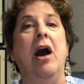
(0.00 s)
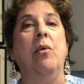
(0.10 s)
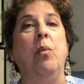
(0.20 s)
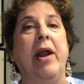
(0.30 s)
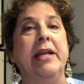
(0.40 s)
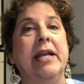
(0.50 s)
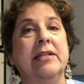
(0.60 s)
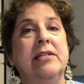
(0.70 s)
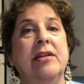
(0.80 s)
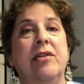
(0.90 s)
right
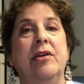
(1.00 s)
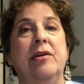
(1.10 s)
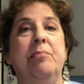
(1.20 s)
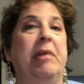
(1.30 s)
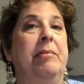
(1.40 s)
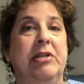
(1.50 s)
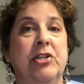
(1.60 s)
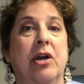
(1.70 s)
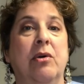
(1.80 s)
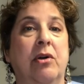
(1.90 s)
next to the baby
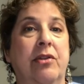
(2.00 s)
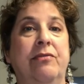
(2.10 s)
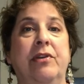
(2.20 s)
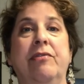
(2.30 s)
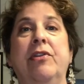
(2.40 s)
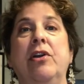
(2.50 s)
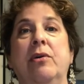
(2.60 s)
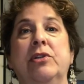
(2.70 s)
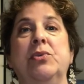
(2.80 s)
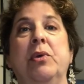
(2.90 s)
toe, or the fifth
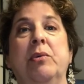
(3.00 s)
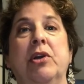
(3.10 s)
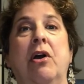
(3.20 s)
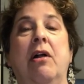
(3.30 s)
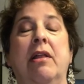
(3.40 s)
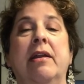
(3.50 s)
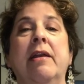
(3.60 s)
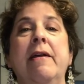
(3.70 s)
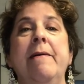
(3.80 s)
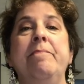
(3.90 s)
toe as we would call it,
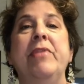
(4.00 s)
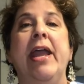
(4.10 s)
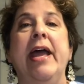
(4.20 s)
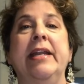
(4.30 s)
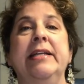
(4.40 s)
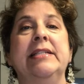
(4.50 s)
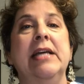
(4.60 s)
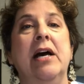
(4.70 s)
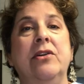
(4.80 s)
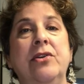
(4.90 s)
and it's
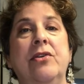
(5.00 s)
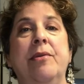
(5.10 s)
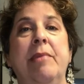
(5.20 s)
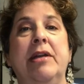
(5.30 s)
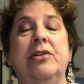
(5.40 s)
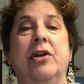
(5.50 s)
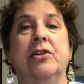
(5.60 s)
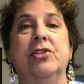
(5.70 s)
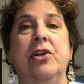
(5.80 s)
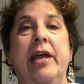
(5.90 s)
under the
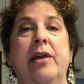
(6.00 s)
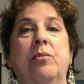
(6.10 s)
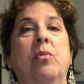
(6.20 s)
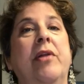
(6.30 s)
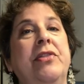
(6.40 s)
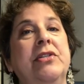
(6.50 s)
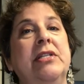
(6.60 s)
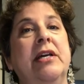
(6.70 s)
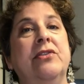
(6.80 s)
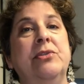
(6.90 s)
metatarsal head. And what this
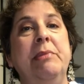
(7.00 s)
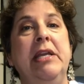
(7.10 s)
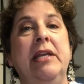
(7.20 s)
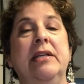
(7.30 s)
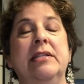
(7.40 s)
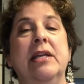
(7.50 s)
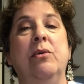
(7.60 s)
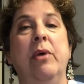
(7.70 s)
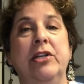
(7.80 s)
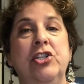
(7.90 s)
tells me is that
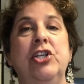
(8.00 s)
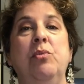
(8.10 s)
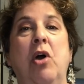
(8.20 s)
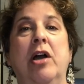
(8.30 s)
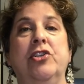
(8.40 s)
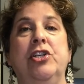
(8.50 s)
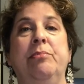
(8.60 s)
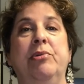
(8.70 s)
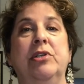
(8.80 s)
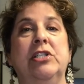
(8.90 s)
when she walks, she
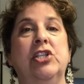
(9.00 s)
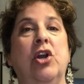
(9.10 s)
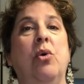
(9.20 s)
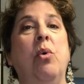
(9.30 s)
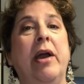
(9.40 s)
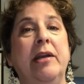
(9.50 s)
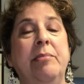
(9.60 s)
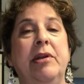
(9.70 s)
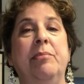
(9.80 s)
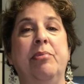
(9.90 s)
puts quite a
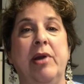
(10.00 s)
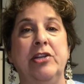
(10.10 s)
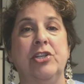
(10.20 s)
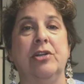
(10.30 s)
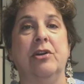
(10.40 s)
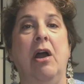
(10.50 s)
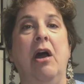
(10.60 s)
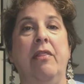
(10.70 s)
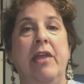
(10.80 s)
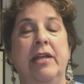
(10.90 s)
bit of pressure
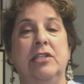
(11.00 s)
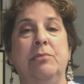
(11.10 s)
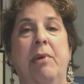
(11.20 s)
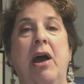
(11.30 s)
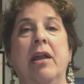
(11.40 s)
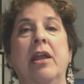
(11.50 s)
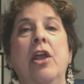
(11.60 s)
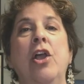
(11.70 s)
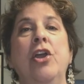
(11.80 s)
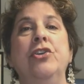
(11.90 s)
on that spot.
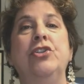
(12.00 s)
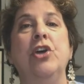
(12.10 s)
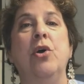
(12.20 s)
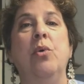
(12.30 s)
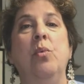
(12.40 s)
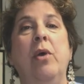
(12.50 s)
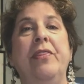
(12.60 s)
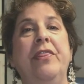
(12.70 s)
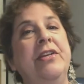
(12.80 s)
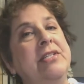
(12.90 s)
So what this